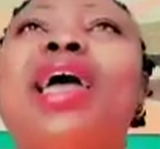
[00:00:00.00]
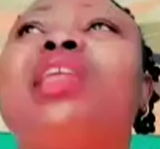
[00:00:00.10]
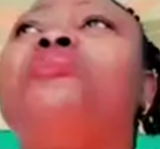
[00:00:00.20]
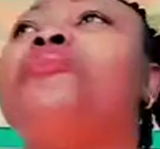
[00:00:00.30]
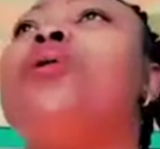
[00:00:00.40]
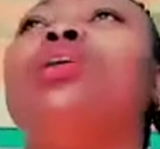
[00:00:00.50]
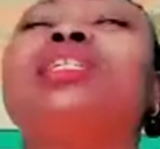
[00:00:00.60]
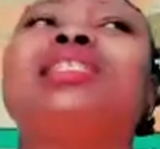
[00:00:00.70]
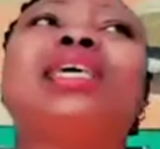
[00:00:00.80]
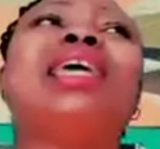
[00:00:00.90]
Henry
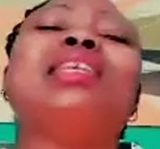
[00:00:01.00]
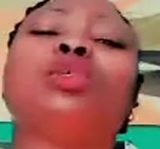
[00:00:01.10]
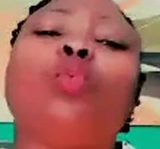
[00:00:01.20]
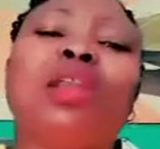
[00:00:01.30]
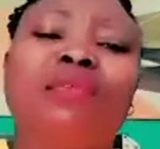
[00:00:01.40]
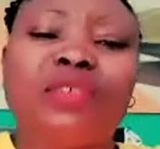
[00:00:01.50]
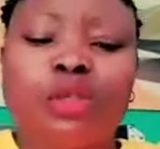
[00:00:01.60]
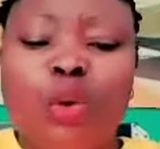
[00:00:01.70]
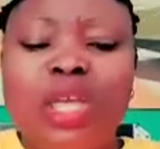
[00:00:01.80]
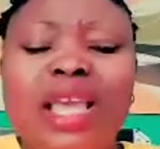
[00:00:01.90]
Ford is saying it's one of his
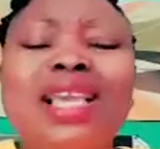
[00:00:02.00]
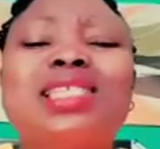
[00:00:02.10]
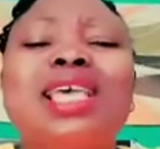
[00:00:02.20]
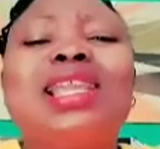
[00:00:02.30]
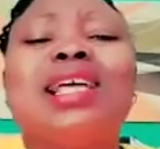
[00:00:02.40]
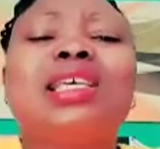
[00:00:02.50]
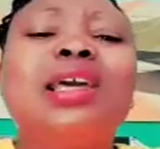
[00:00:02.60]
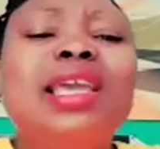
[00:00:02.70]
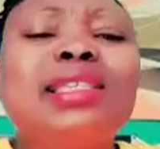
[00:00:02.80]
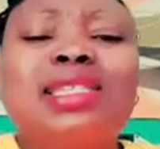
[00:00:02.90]
quotes. He said that
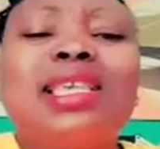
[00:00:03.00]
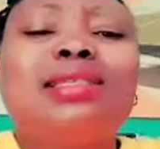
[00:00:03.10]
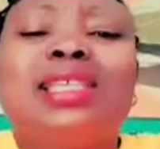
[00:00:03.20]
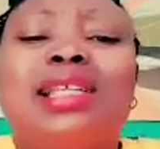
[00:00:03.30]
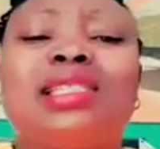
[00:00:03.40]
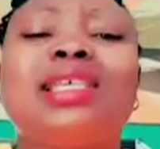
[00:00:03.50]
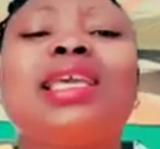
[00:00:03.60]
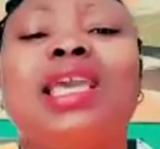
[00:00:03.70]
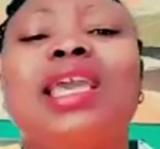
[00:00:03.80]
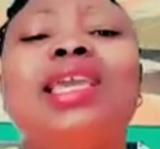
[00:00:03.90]
it seems that
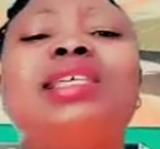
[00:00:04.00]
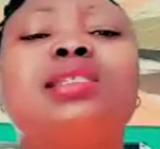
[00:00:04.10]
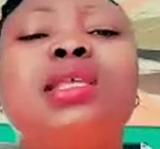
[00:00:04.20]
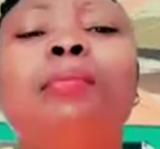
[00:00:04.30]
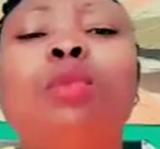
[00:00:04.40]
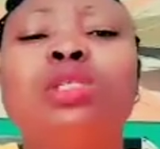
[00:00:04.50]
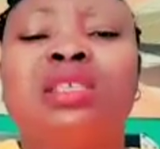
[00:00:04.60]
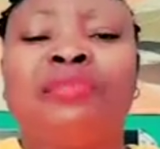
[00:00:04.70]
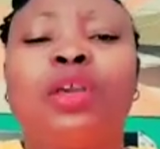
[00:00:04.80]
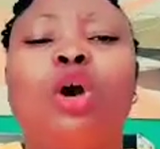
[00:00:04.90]
thinking is the most
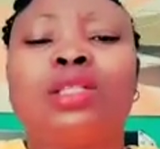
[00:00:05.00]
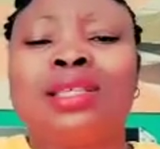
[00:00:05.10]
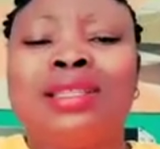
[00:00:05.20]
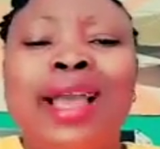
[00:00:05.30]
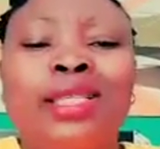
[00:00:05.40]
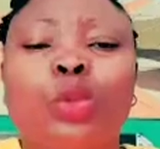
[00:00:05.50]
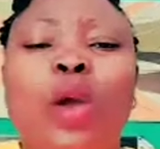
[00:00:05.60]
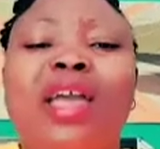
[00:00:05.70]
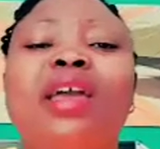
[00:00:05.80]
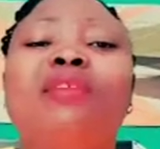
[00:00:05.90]
difficult thing. That is
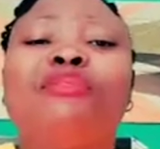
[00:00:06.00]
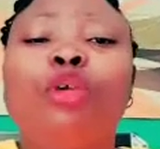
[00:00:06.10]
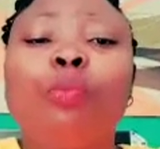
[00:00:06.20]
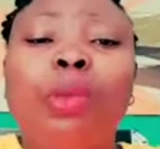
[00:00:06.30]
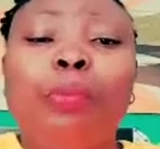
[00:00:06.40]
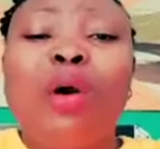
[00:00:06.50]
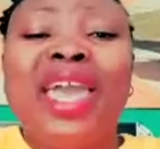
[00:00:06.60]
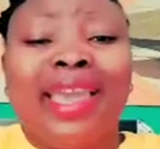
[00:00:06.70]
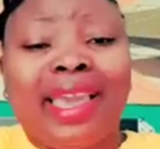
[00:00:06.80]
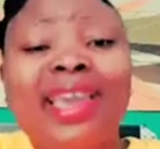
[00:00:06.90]
why few people
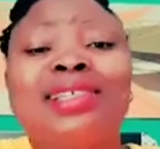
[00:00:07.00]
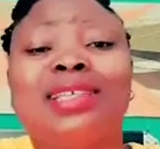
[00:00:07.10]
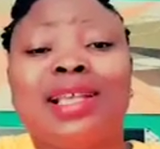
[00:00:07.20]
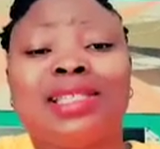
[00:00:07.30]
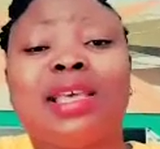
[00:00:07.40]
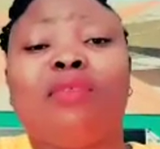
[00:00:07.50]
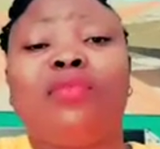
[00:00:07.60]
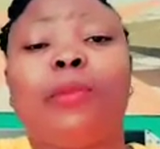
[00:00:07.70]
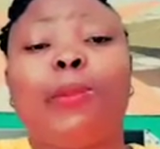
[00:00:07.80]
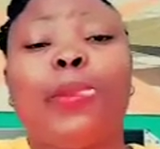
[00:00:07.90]
engage themselves.
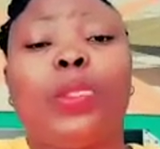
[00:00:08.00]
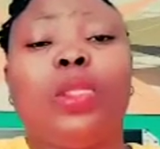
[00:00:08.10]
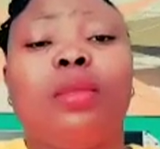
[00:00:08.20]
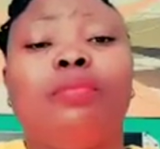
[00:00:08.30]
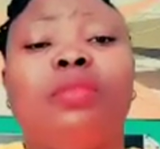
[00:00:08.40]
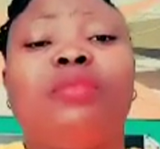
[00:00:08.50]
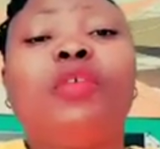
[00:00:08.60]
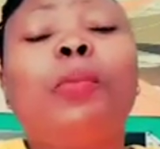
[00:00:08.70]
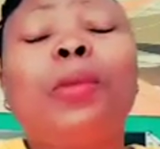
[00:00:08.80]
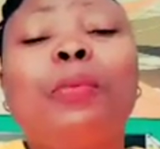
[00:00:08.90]

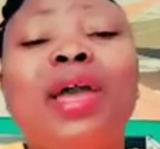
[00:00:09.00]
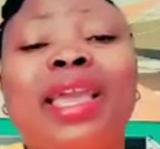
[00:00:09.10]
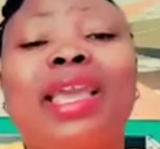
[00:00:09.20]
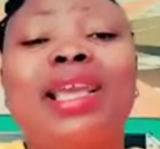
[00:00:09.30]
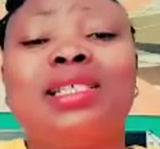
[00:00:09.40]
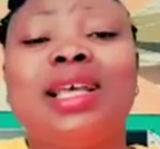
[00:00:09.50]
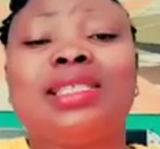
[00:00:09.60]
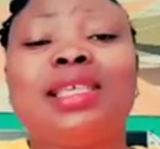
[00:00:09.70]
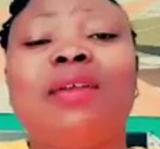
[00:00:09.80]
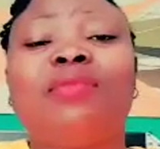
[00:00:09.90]
Few people engage
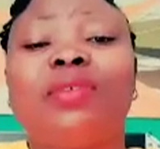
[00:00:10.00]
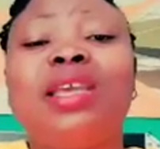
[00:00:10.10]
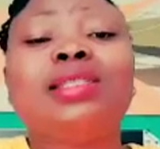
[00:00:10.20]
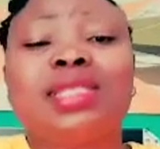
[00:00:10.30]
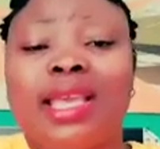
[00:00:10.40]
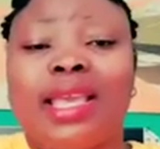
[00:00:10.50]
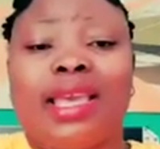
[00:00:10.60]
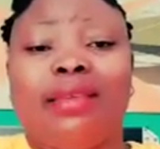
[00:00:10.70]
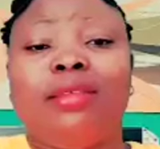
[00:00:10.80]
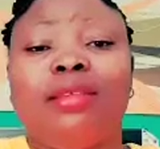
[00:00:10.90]
themselves in
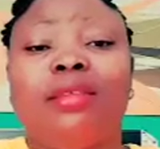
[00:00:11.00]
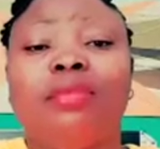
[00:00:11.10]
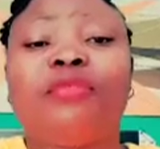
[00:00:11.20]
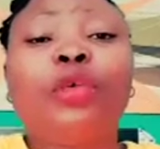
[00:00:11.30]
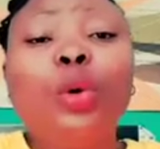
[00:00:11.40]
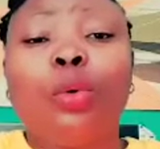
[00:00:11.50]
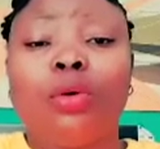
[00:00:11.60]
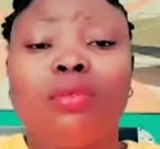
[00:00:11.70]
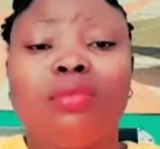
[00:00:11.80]
thinking. Few.